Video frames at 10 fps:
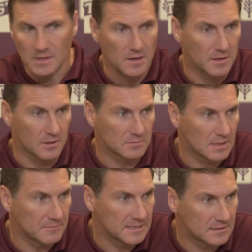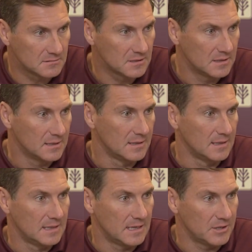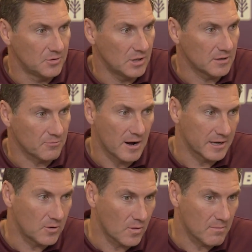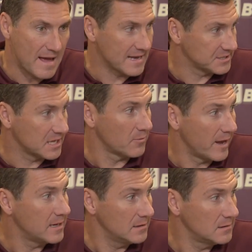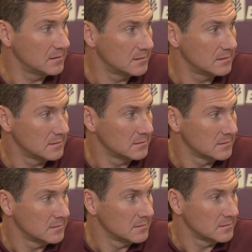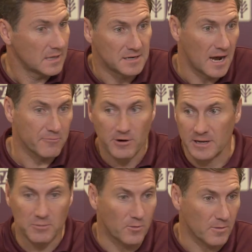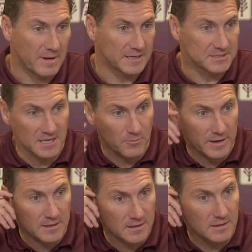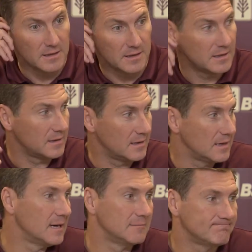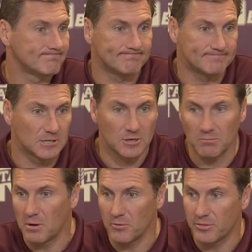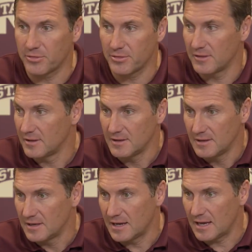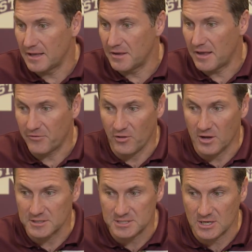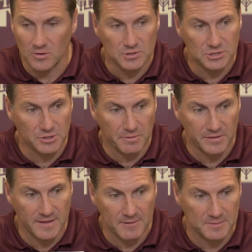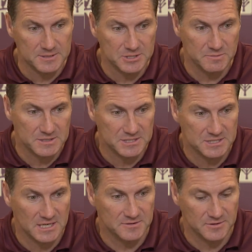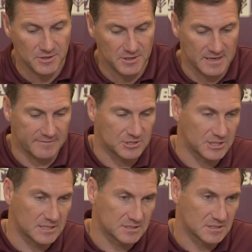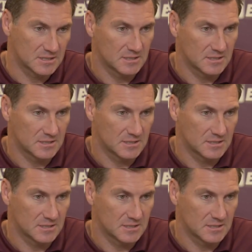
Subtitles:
You look at running quarterbacks can win and non-running quarterbacks can win. And, both as long as the coaches, you're putting them in a position to be successful, you're going to have a chance.